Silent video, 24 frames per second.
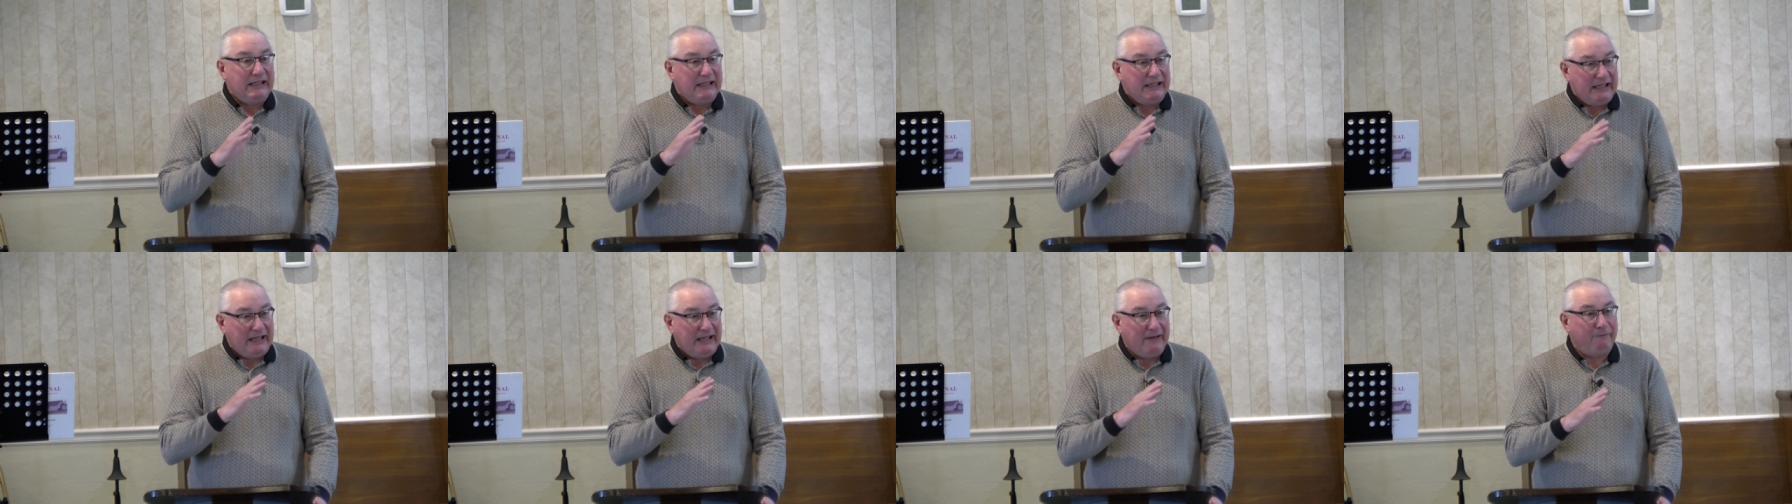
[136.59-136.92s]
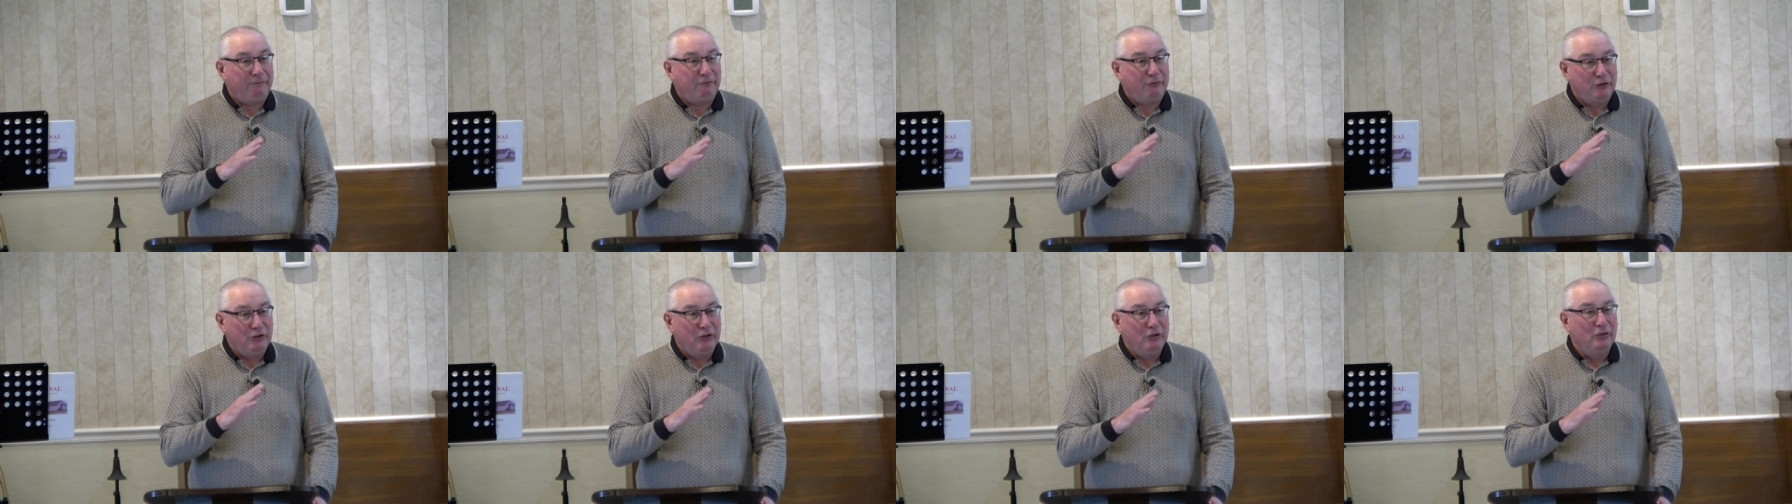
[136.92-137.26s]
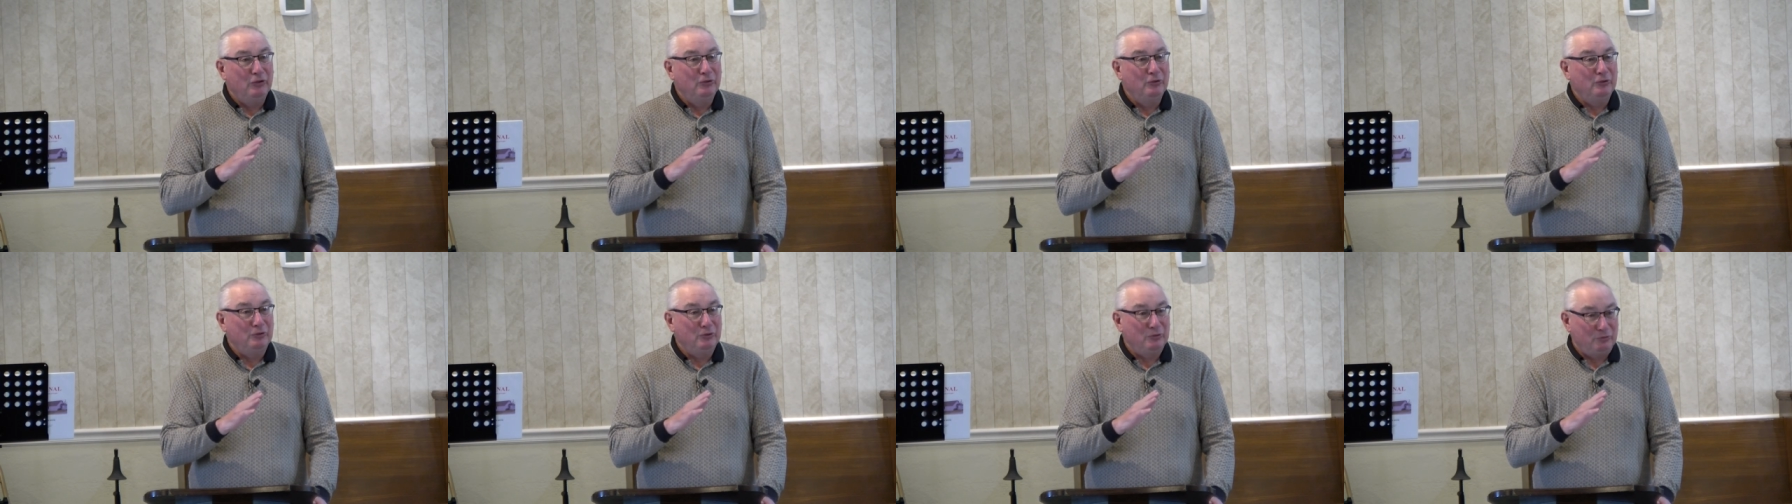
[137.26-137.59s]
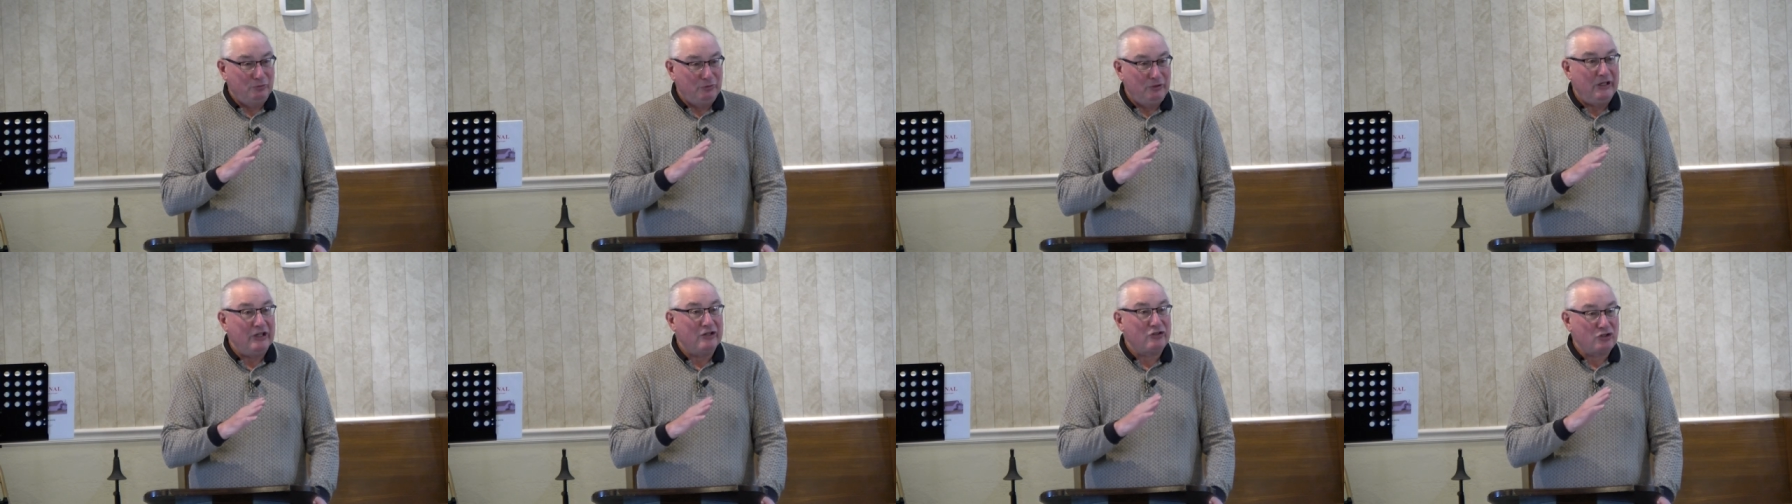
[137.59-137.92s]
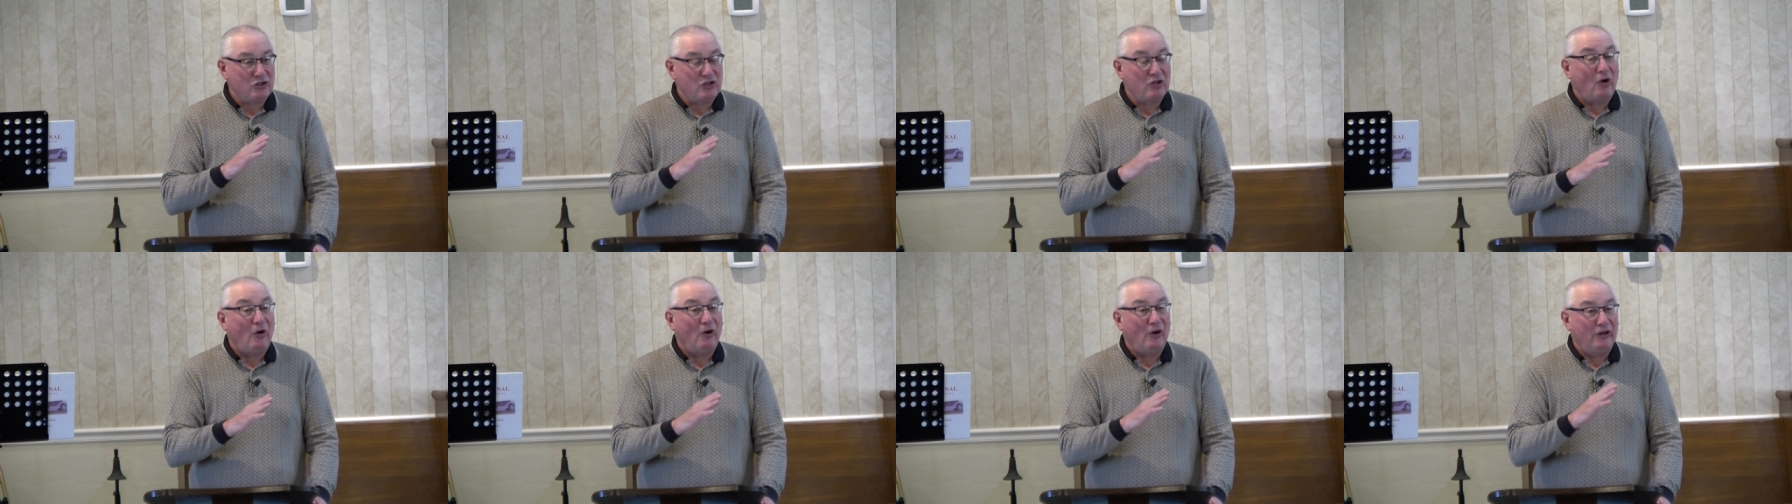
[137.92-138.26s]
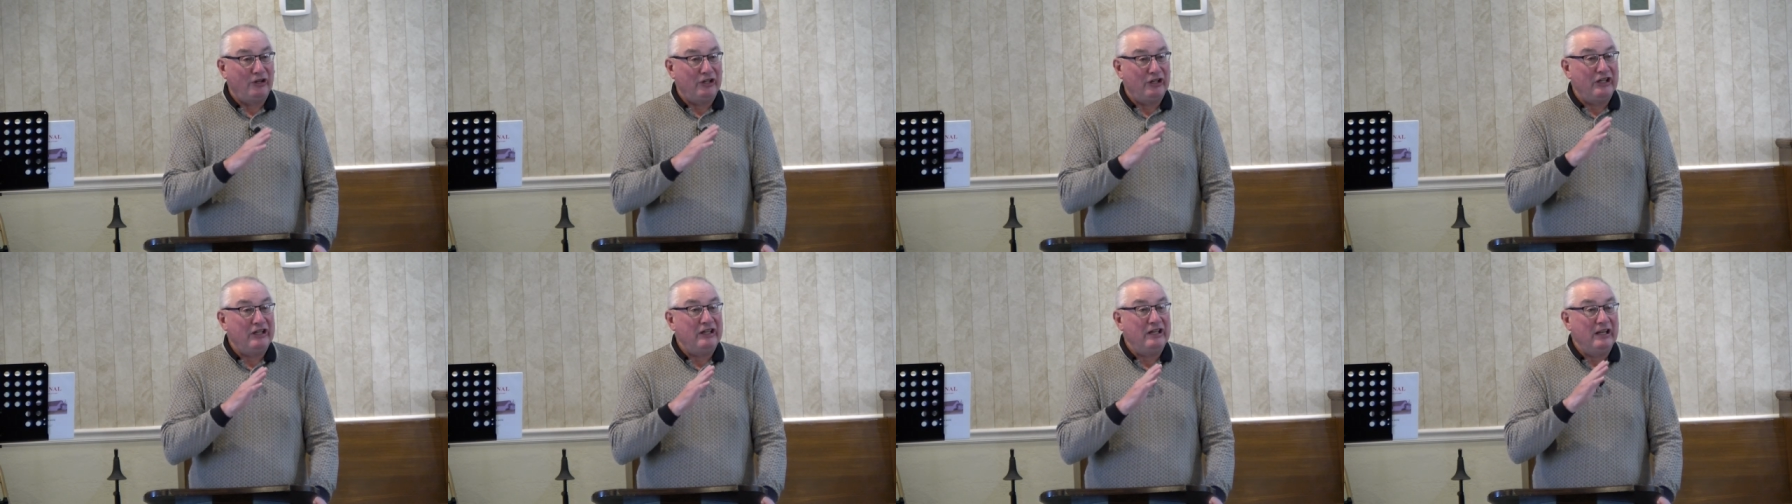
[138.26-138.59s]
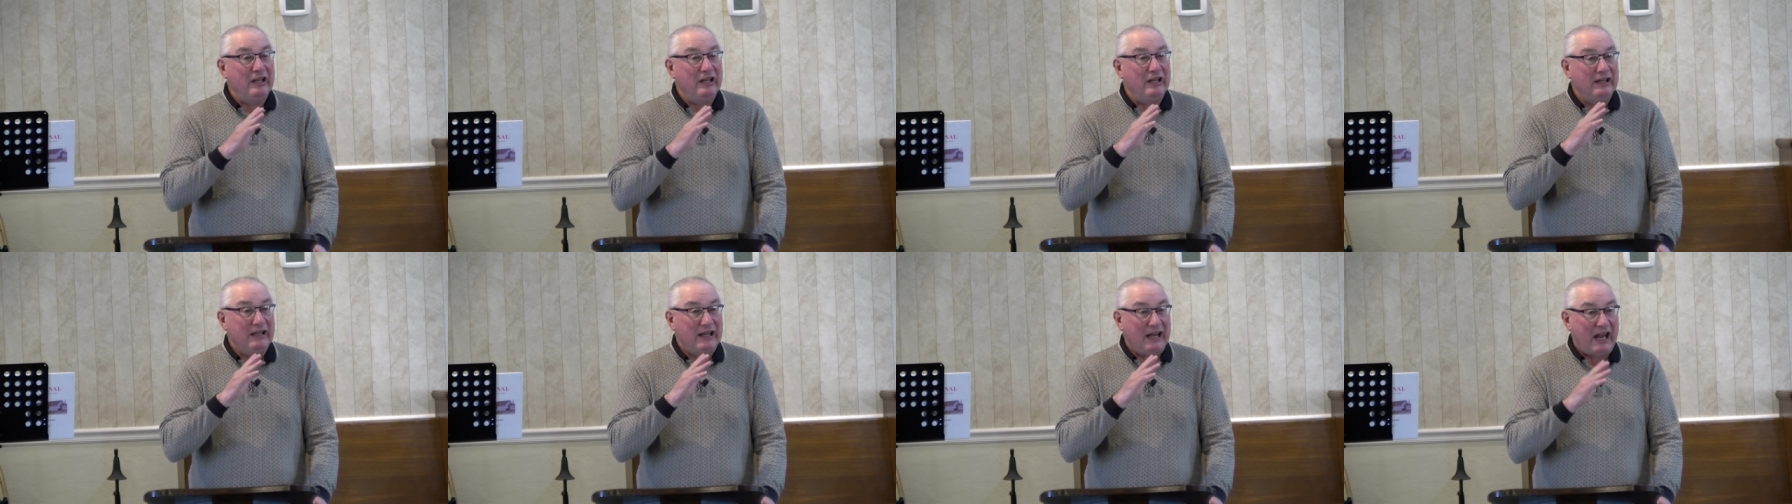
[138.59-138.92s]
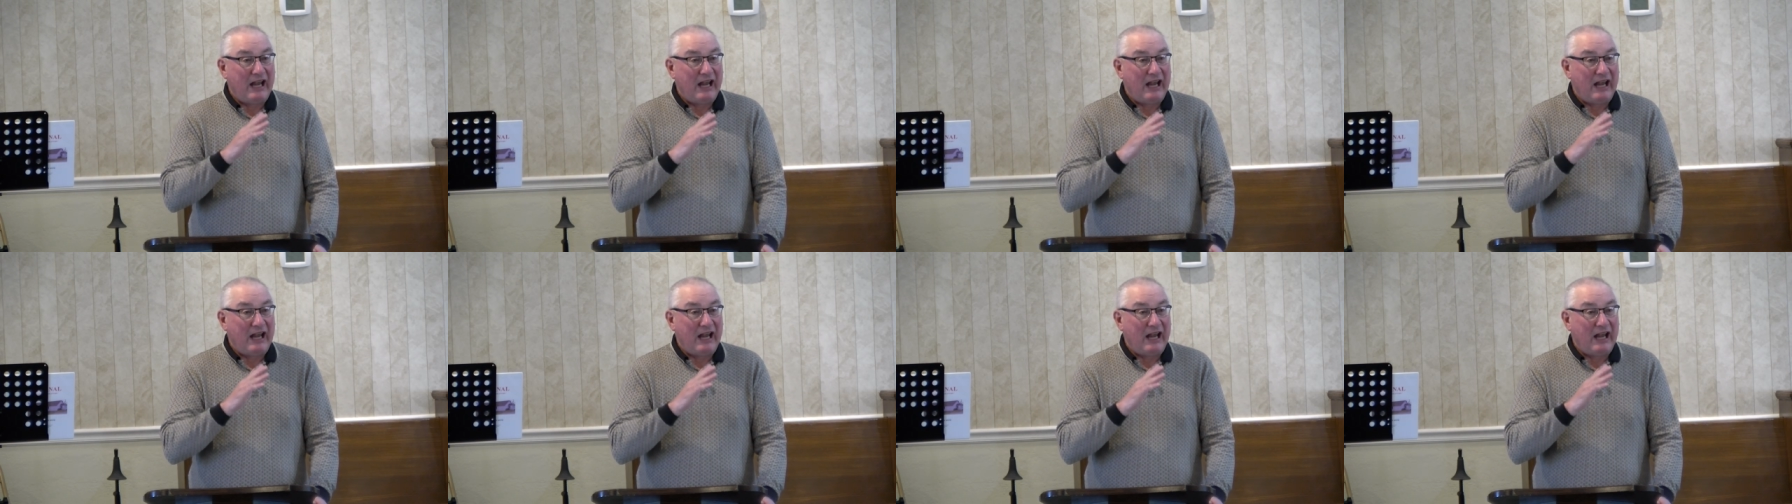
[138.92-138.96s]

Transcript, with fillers: if you get started